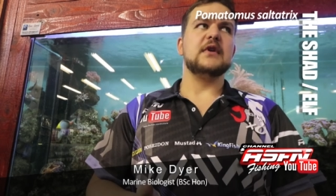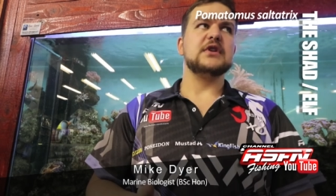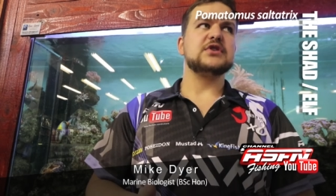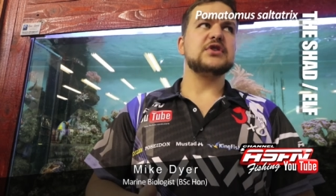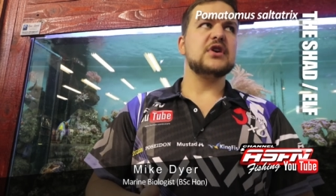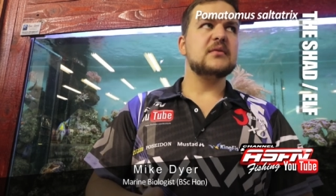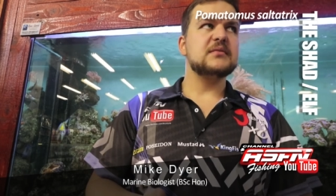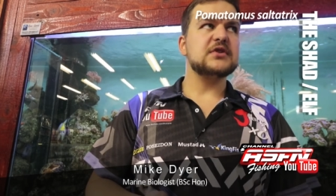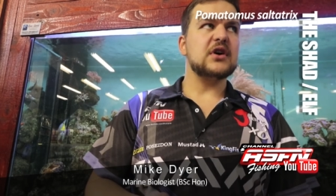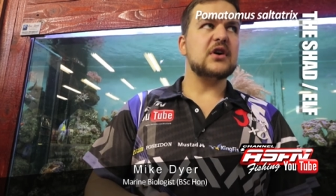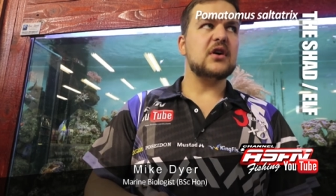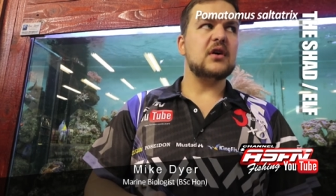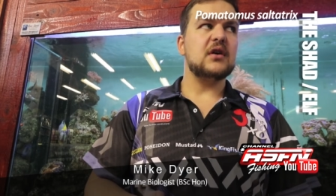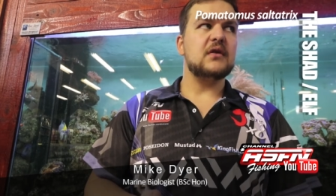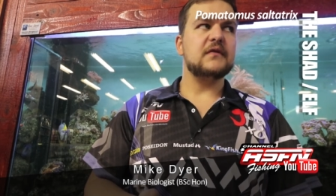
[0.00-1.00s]
In terms
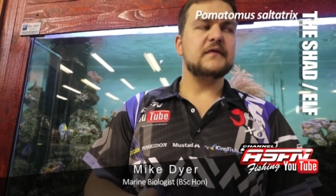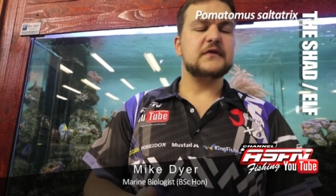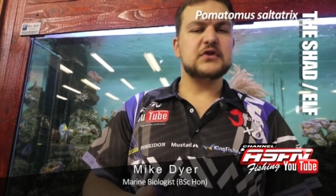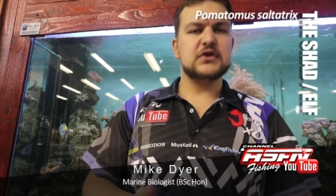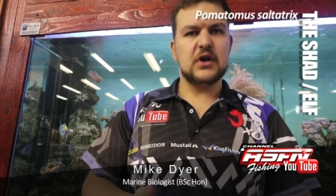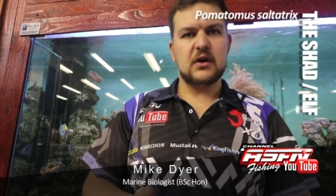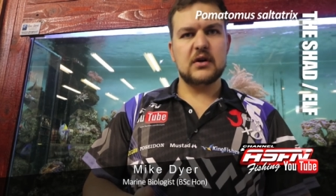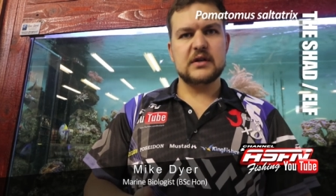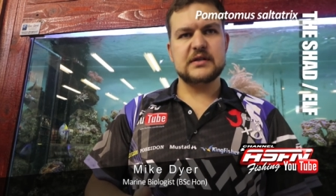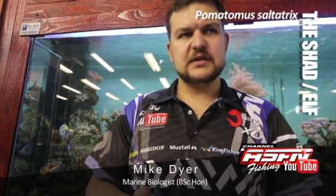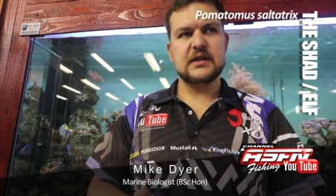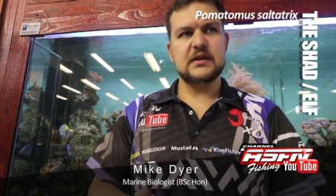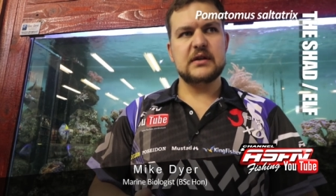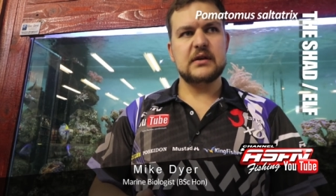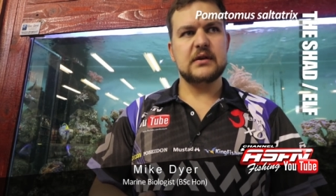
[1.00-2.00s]
of
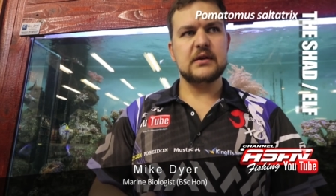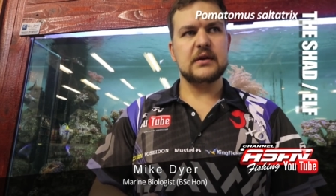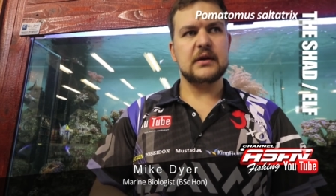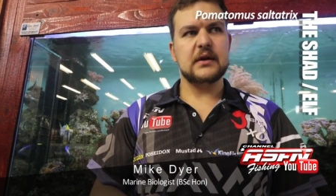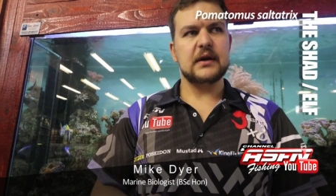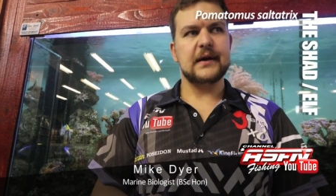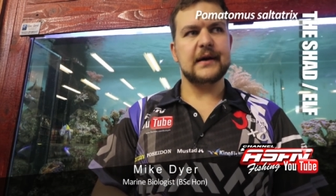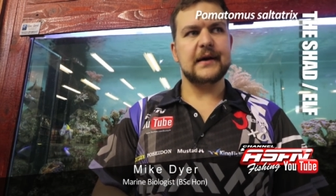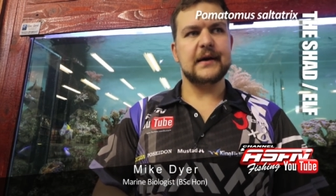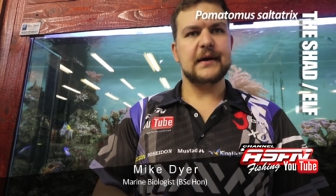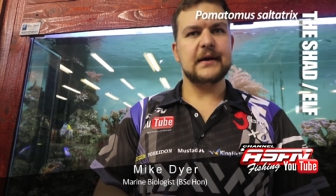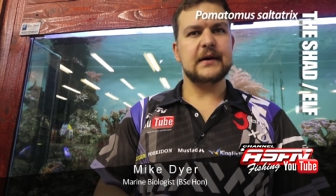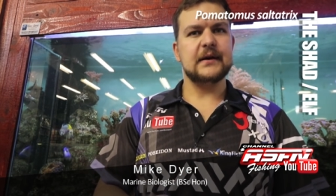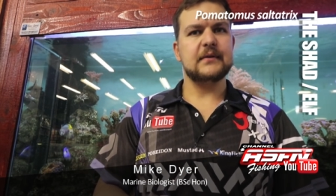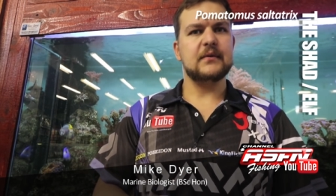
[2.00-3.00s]
targeting,
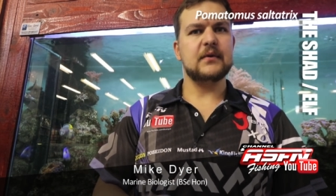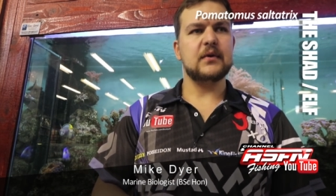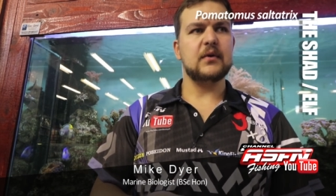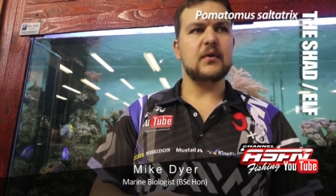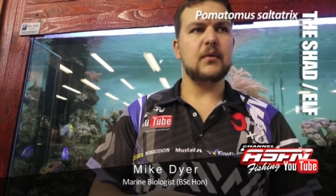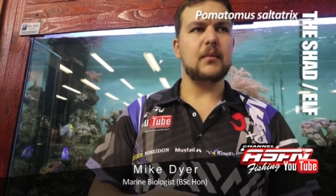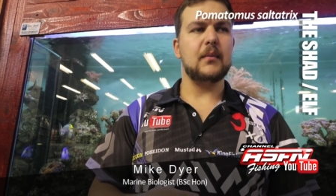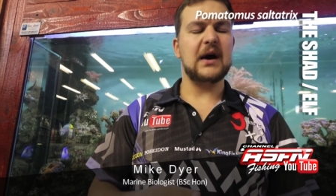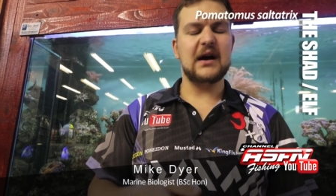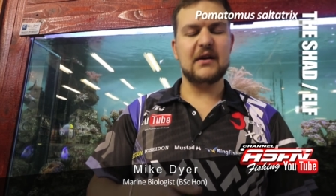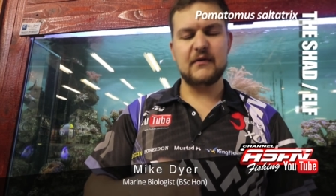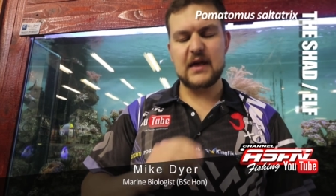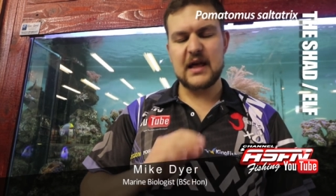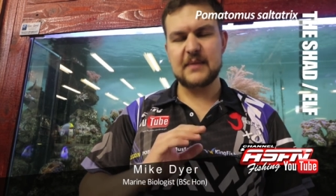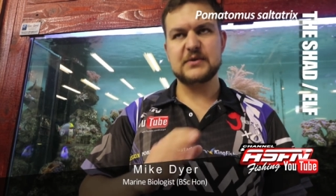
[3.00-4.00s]
uh, my
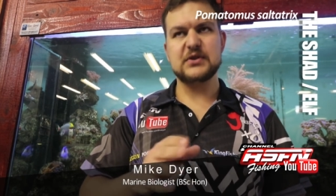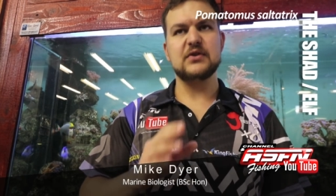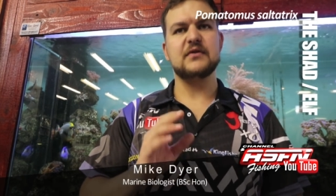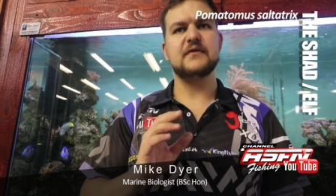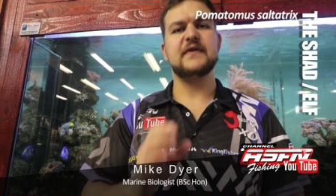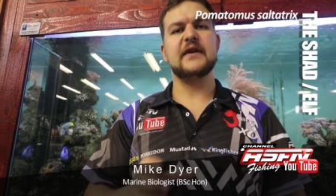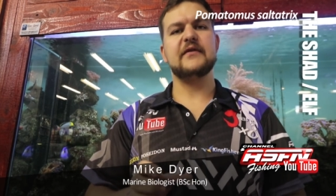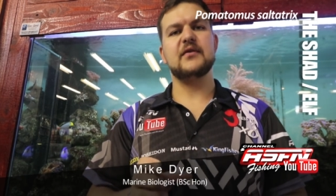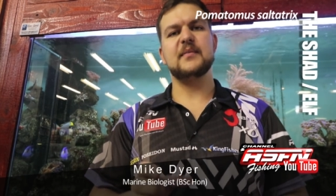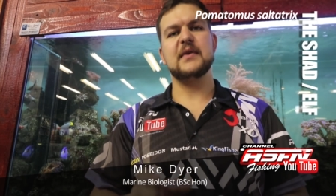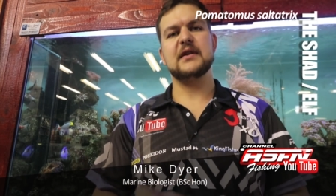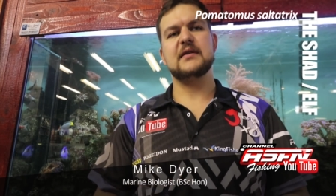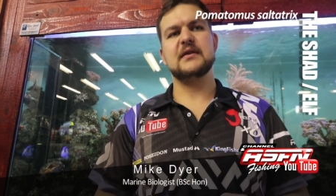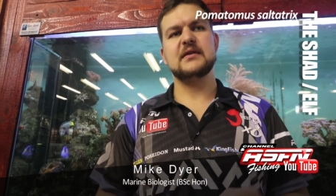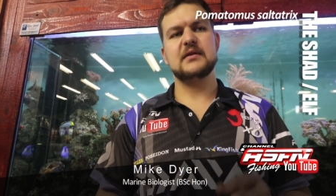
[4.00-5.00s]
absolute favorite
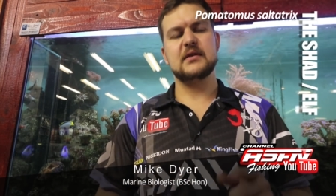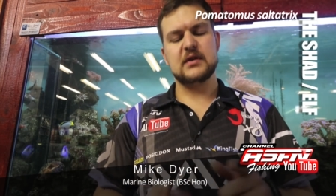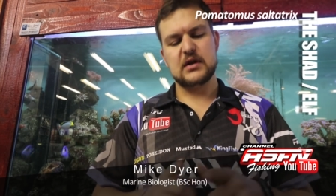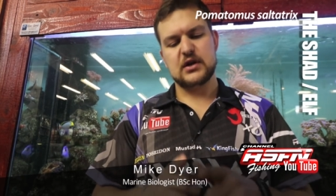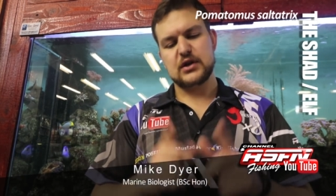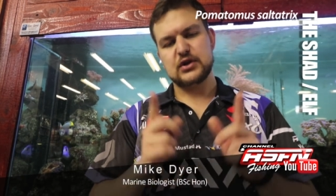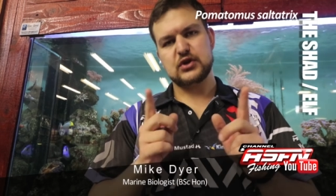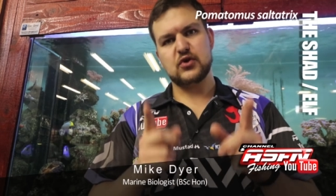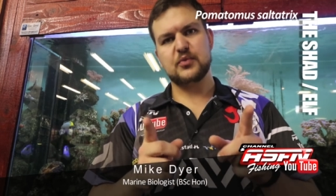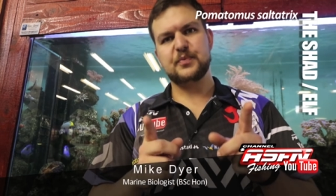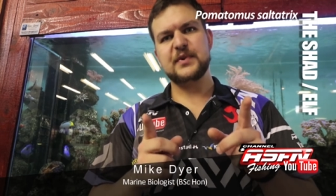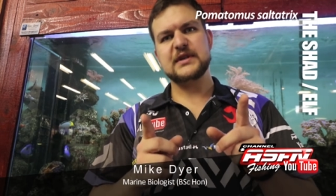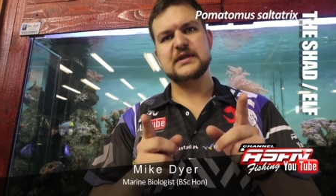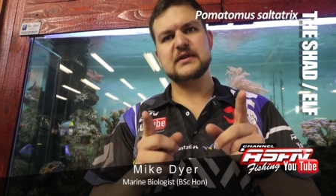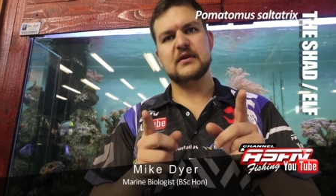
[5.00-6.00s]
method, short
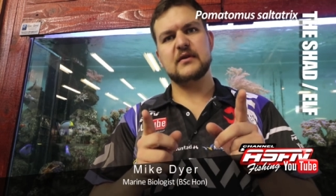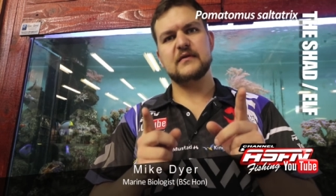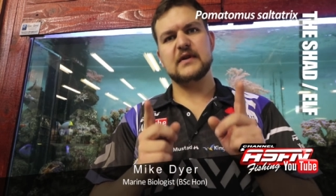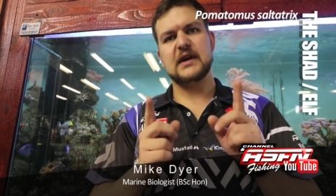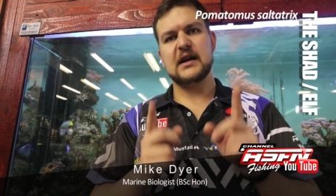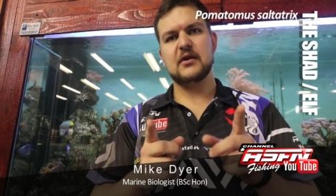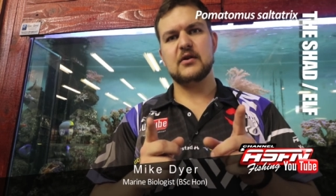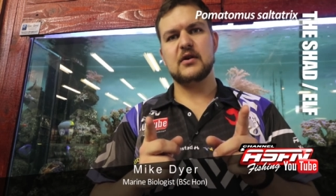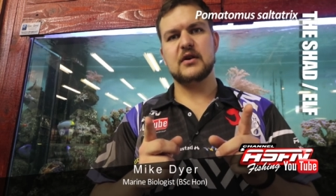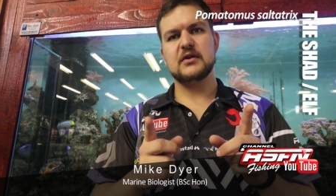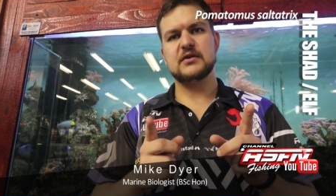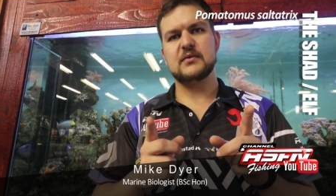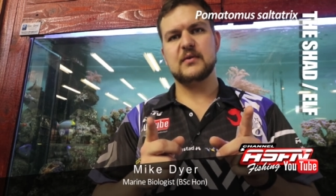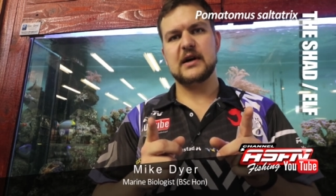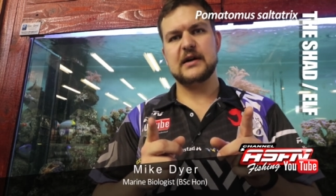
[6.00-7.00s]
piece of nylon
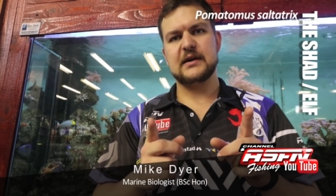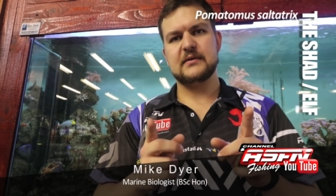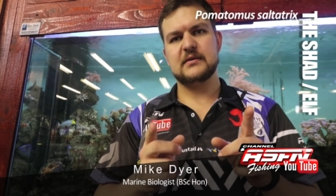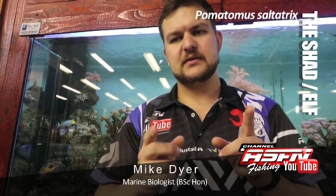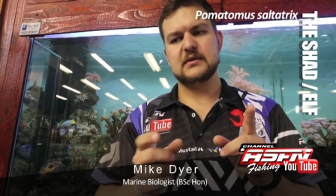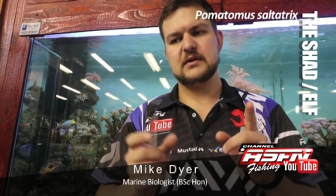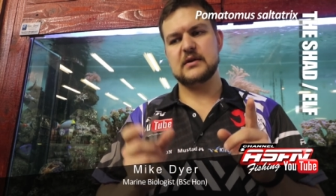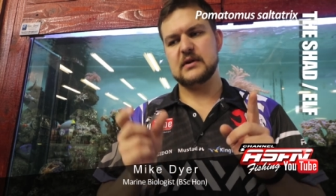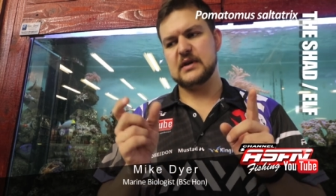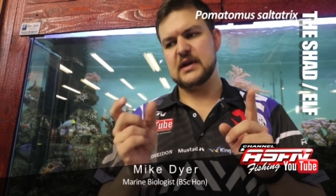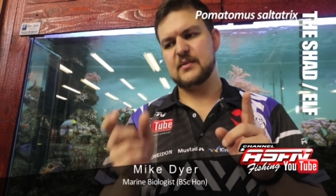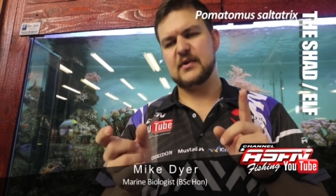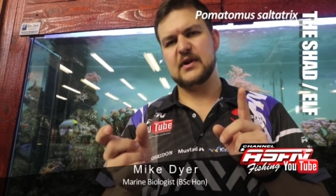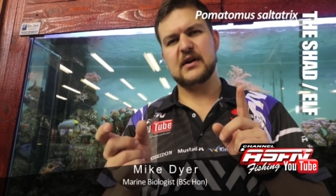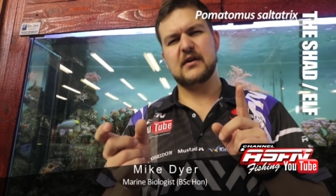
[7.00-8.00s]
coated wire,
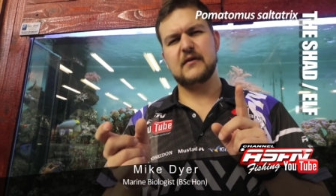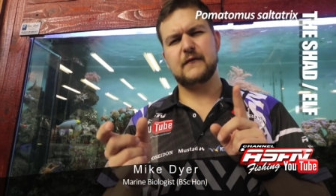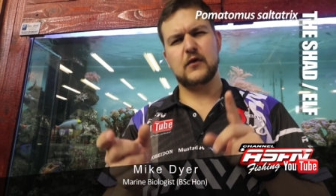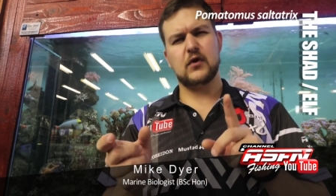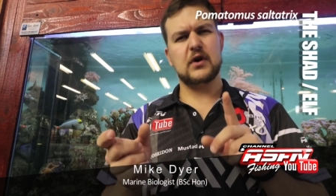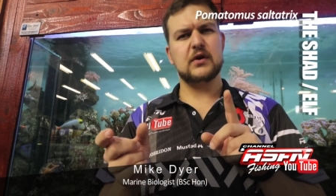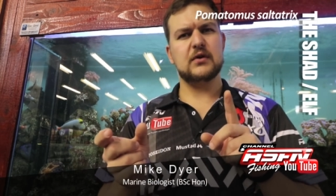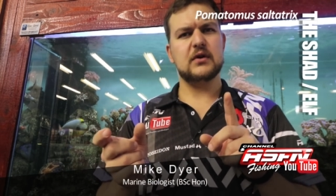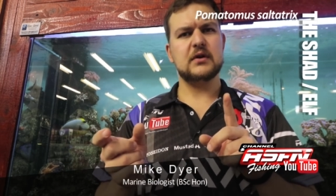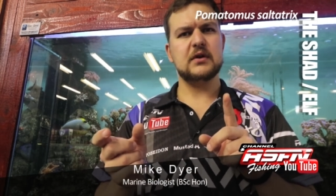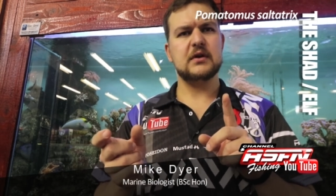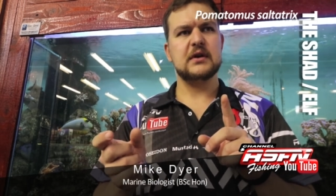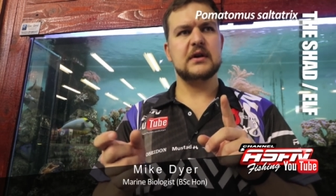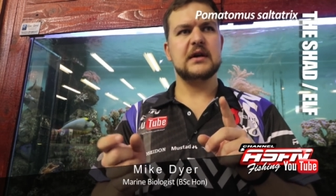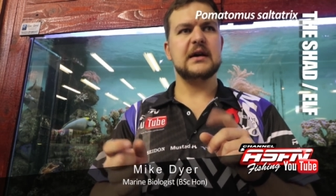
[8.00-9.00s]
number four hook,
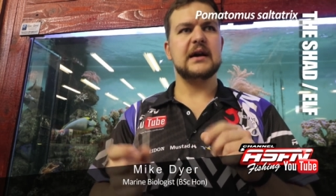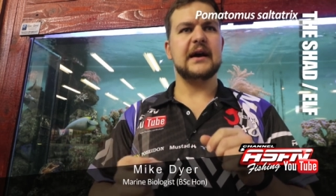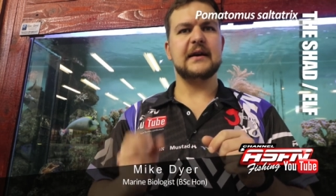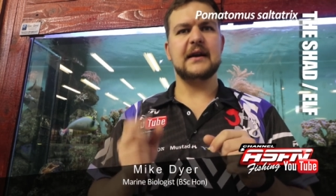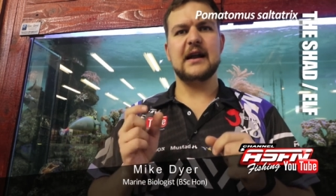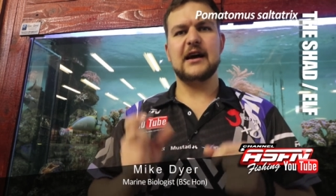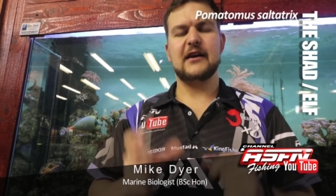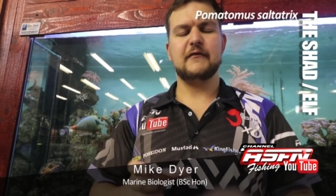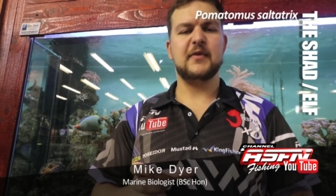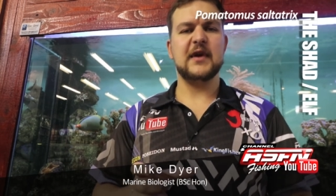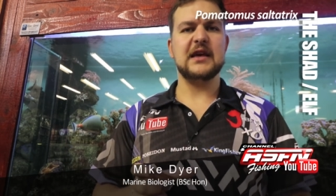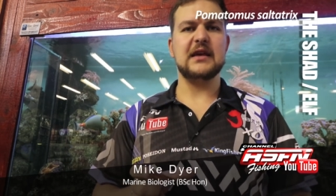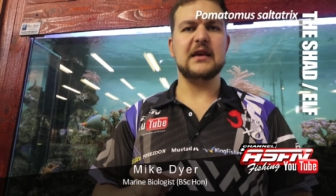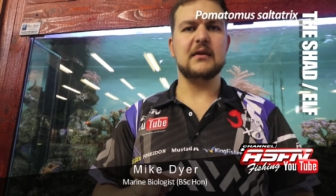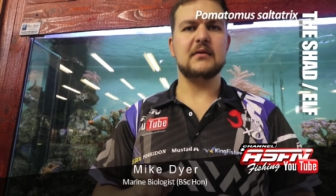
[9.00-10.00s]
and a live
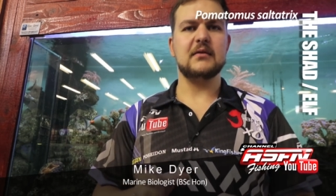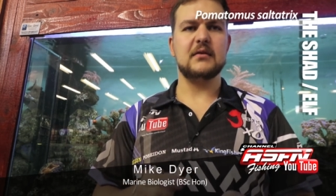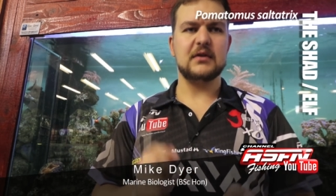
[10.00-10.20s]
pinky.